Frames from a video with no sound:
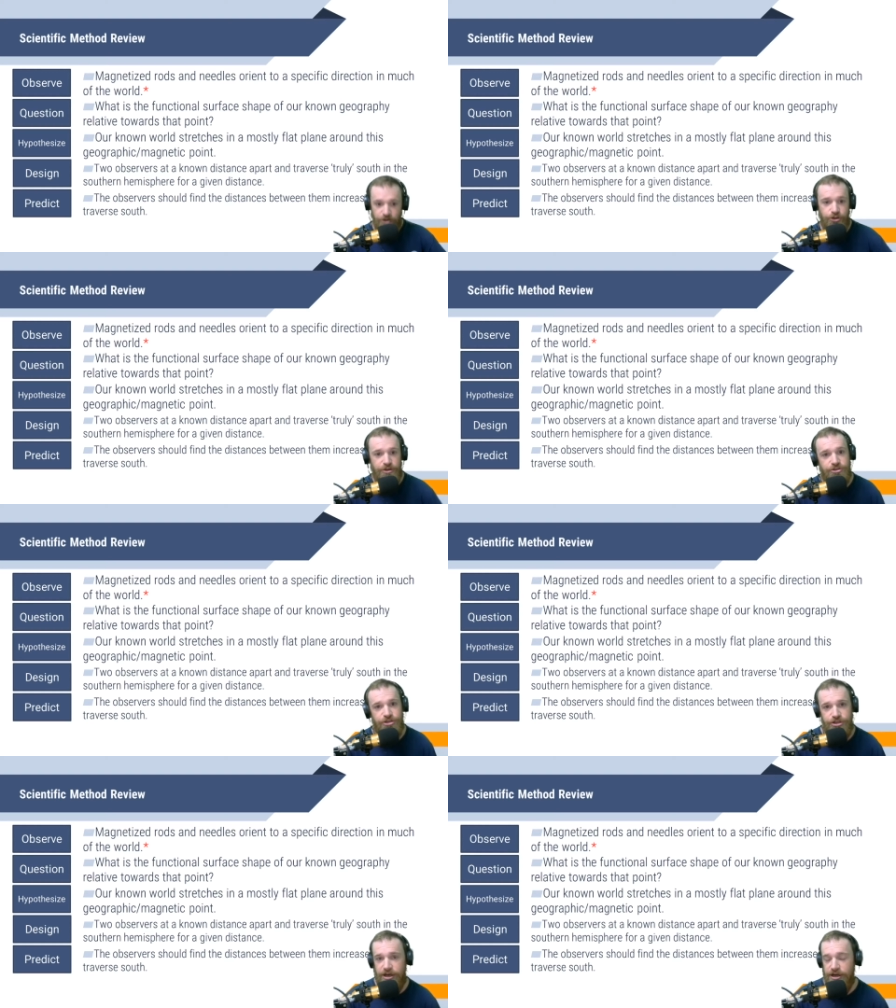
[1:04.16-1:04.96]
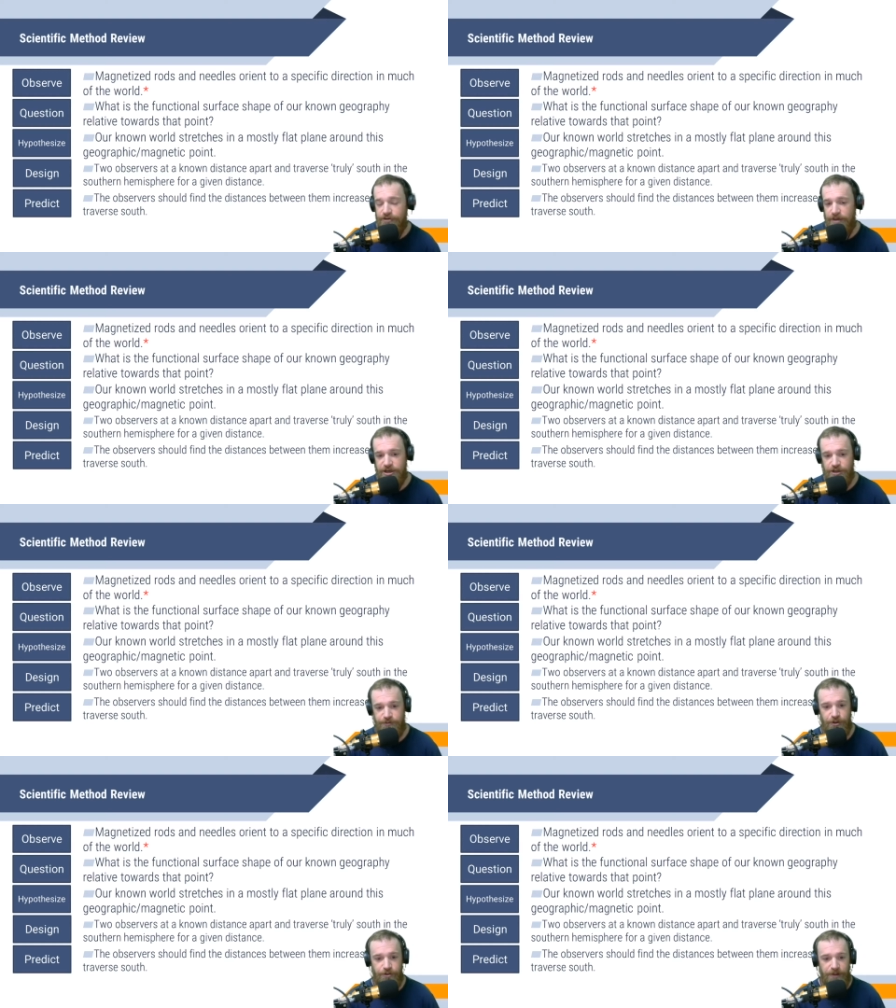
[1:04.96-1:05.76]
here's the design of my
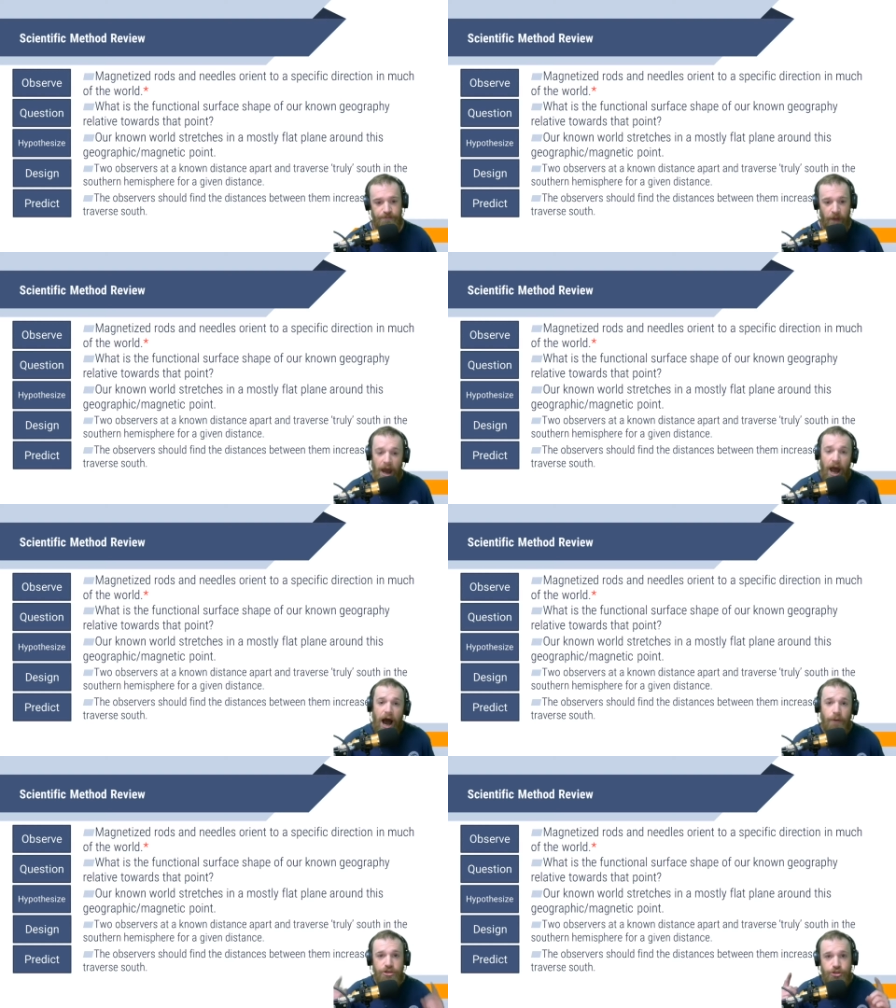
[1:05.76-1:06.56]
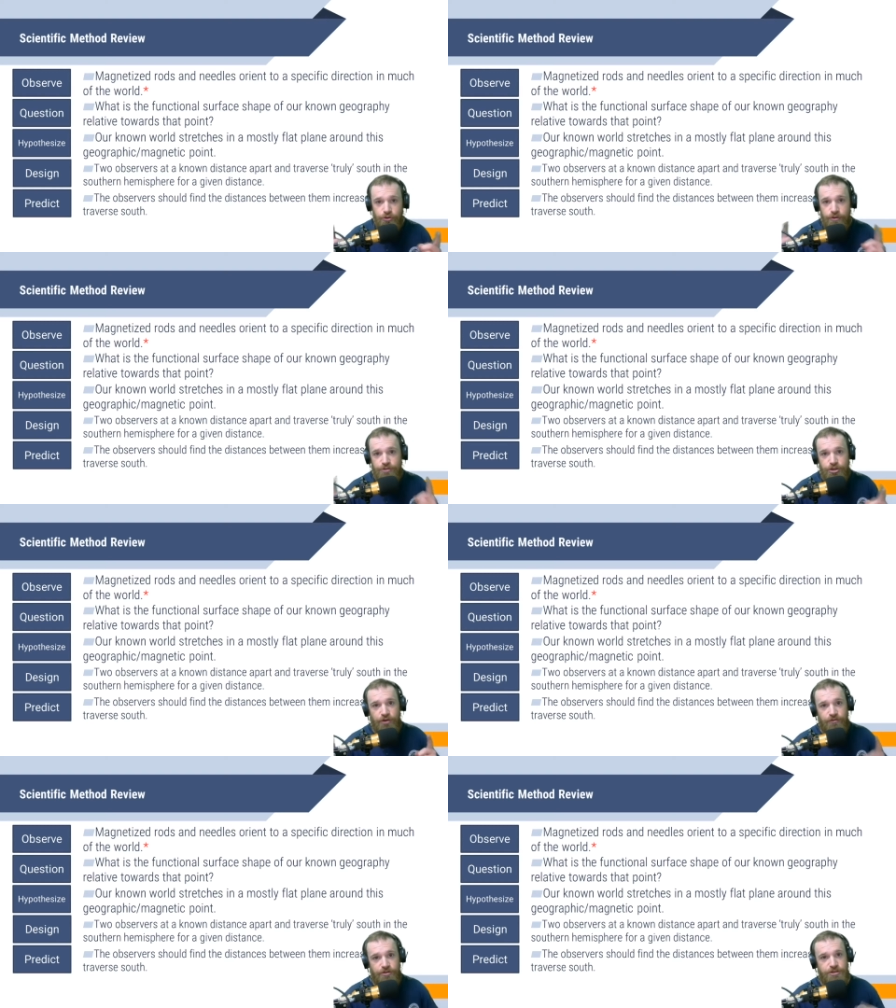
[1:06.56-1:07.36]
experiment. I want two
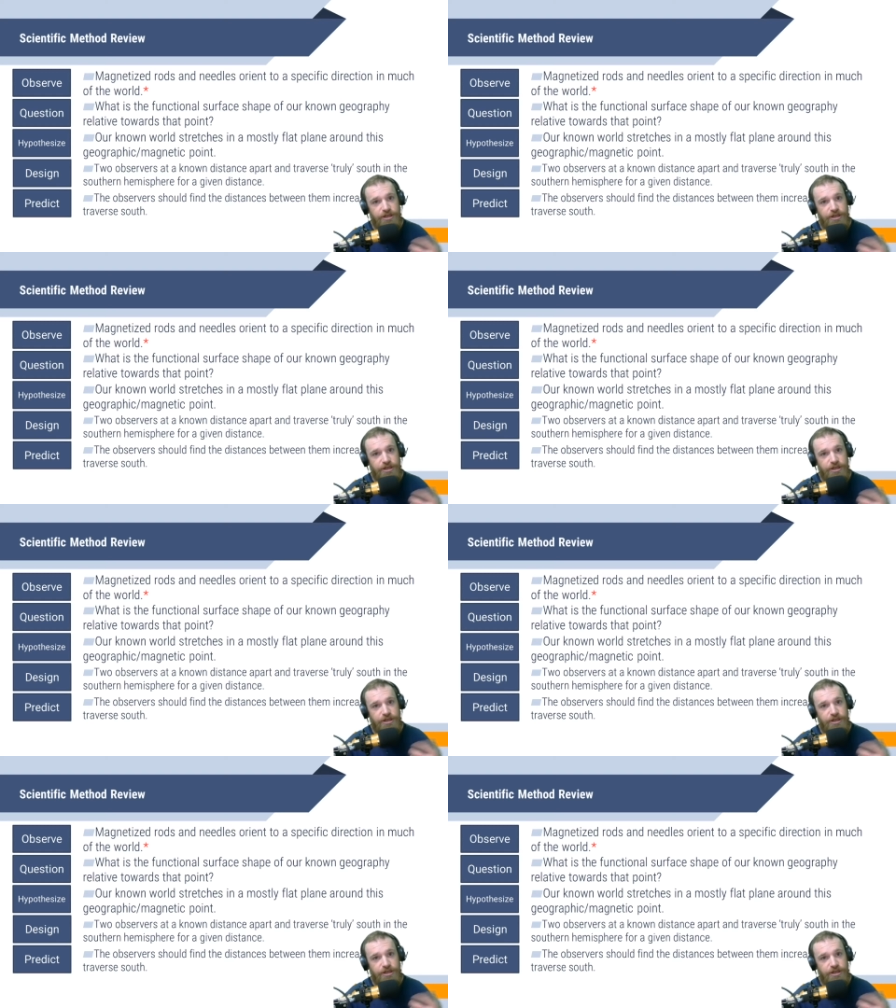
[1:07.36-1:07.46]
observers.